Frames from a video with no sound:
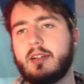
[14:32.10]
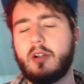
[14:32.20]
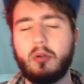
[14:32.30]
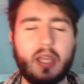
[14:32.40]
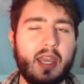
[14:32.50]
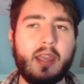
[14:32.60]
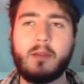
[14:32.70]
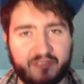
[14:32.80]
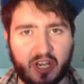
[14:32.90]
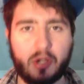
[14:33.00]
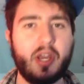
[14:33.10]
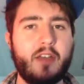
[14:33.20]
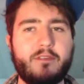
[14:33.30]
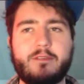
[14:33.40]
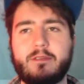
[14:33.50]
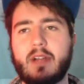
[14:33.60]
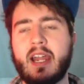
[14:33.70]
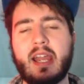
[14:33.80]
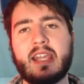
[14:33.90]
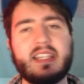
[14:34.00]
Okay, fair enough.
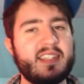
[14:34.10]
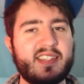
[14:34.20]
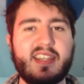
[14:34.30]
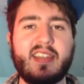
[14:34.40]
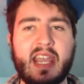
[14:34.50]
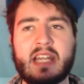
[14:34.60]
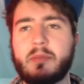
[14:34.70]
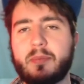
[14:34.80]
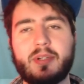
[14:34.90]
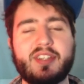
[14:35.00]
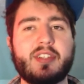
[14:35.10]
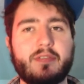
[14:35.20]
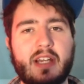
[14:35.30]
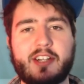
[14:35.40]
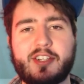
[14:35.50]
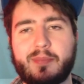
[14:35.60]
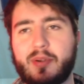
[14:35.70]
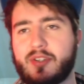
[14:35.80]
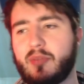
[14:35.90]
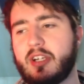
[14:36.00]
I can see that. I'm a pretty self-conscious
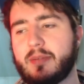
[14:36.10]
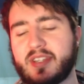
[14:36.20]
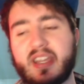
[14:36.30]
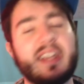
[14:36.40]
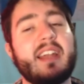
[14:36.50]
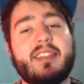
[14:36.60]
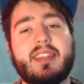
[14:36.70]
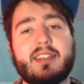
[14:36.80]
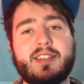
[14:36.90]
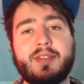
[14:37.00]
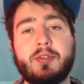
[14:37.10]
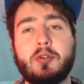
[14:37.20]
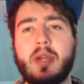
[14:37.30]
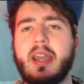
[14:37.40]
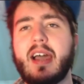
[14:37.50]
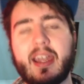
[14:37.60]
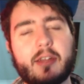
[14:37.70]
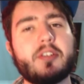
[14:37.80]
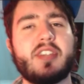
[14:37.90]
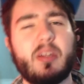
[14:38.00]
person when it comes to that kind of thing too. I
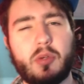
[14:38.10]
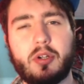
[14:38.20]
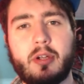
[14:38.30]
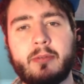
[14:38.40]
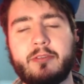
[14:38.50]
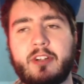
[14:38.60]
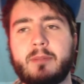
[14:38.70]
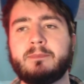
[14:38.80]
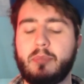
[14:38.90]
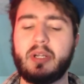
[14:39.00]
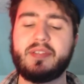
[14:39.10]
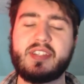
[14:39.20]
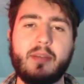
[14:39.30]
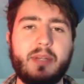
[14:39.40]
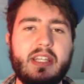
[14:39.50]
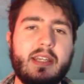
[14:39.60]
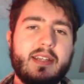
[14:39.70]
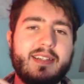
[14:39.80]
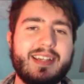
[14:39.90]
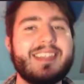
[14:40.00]
understand where you're coming from. But if somebody
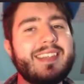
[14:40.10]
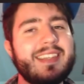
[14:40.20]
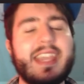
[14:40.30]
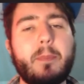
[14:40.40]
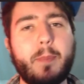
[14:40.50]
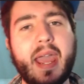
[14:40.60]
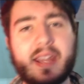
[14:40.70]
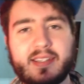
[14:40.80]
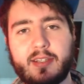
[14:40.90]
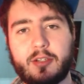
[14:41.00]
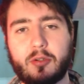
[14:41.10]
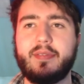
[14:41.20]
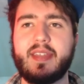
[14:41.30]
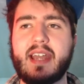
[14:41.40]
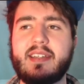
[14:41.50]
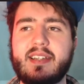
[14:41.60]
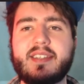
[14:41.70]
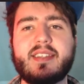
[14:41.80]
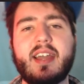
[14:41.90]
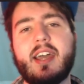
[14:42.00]
doesn't get back to you, that
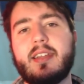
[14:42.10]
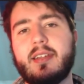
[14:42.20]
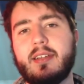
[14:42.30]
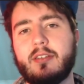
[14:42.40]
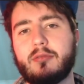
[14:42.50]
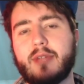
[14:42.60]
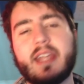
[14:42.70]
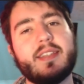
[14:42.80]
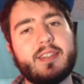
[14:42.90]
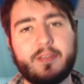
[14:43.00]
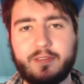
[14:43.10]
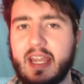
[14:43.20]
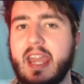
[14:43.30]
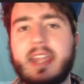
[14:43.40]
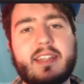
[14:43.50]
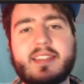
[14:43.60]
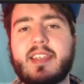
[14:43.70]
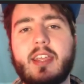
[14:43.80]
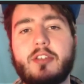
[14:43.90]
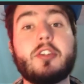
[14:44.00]
does not raise the flag and
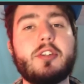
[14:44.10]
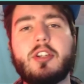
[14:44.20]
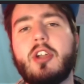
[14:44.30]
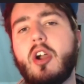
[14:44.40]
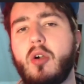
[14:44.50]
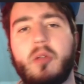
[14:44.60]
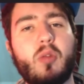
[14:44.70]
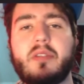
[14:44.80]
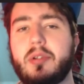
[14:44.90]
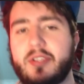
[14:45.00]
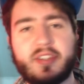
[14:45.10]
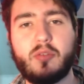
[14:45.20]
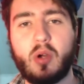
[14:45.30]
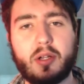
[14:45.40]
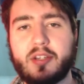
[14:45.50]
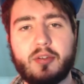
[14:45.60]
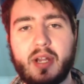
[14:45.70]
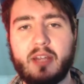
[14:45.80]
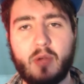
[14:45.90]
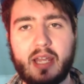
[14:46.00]
say you're good to go on whatever it is that you wanted to
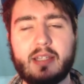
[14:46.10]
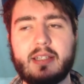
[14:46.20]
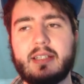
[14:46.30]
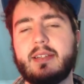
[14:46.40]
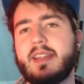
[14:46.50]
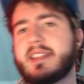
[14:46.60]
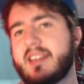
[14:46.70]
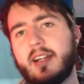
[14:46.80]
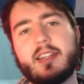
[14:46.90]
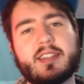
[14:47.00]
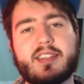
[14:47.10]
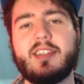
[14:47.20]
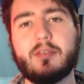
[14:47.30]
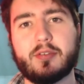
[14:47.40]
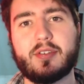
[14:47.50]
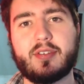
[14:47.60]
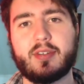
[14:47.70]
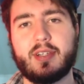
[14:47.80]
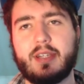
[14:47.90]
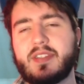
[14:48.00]
do anyway. That's not an
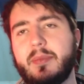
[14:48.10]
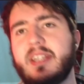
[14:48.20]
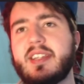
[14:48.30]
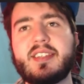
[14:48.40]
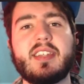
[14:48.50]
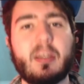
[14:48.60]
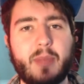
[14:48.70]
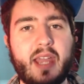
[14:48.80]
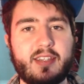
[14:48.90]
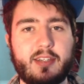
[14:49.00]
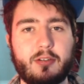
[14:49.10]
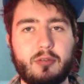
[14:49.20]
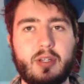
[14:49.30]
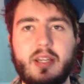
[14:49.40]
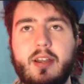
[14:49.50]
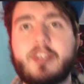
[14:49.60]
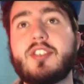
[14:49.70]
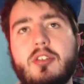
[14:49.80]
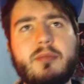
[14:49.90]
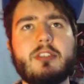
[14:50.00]
excuse. If somebody doesn't get back to you,
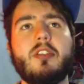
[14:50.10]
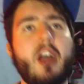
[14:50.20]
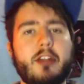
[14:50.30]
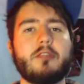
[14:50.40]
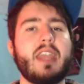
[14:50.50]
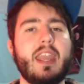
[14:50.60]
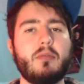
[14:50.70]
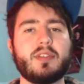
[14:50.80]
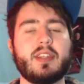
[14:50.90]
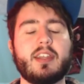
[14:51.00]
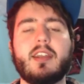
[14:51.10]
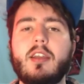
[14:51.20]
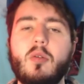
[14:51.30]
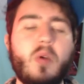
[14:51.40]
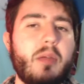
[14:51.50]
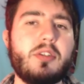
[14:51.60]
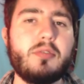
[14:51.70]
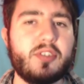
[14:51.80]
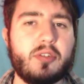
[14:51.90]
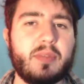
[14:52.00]
assume they're not okay with it. Why would
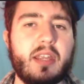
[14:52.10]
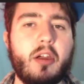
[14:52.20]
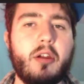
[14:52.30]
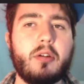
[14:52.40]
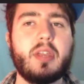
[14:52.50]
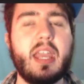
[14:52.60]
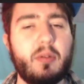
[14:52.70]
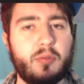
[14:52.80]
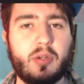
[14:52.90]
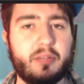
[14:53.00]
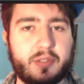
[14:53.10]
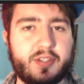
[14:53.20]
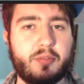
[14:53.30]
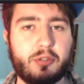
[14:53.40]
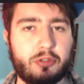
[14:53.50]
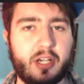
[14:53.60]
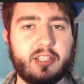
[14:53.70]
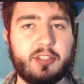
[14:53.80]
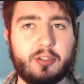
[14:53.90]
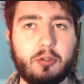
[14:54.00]
you assume they are okay with whatever it is you were
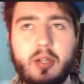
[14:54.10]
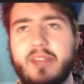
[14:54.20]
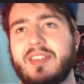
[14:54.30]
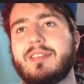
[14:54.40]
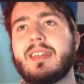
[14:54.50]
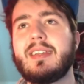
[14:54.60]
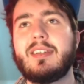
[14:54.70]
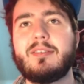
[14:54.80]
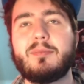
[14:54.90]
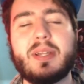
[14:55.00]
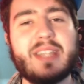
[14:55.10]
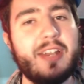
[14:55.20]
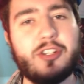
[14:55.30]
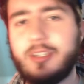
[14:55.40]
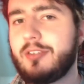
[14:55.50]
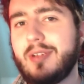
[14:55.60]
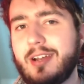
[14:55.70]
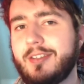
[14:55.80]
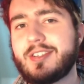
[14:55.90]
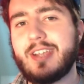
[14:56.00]
trying to do and then potentially
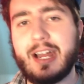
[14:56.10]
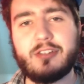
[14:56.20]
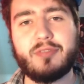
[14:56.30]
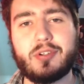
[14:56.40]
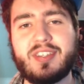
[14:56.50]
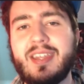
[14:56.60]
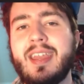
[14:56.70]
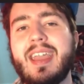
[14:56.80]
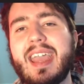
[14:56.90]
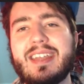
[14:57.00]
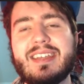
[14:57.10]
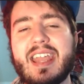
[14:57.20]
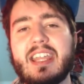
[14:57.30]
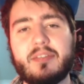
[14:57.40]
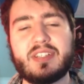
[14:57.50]
create all this controversy and negative